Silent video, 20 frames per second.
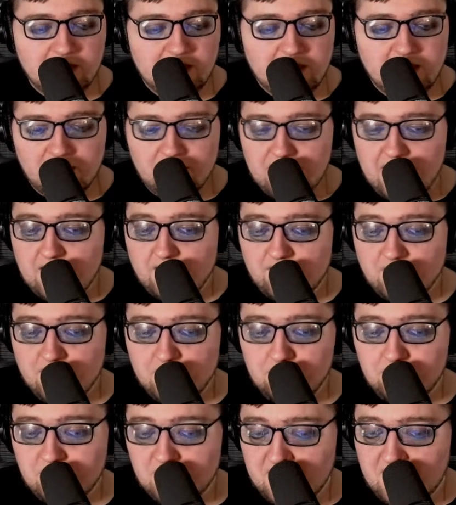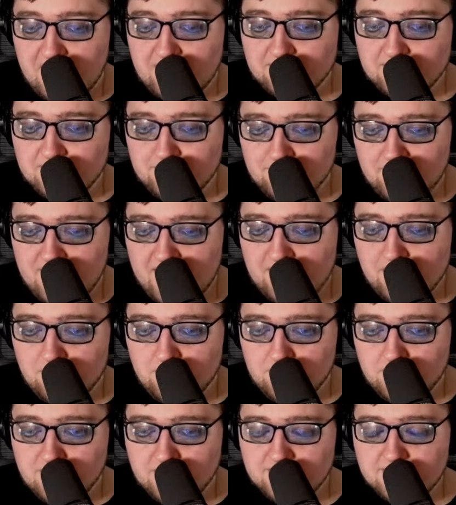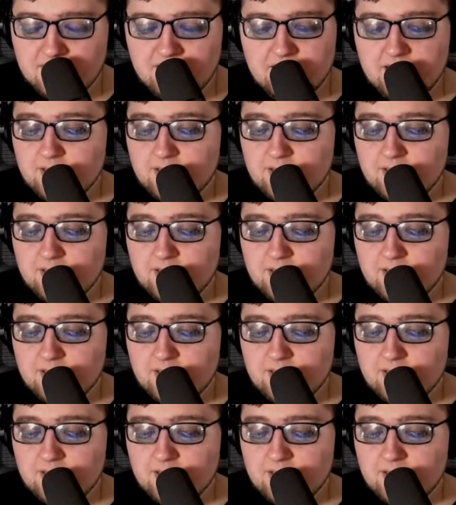that'll help cut out some of that noise.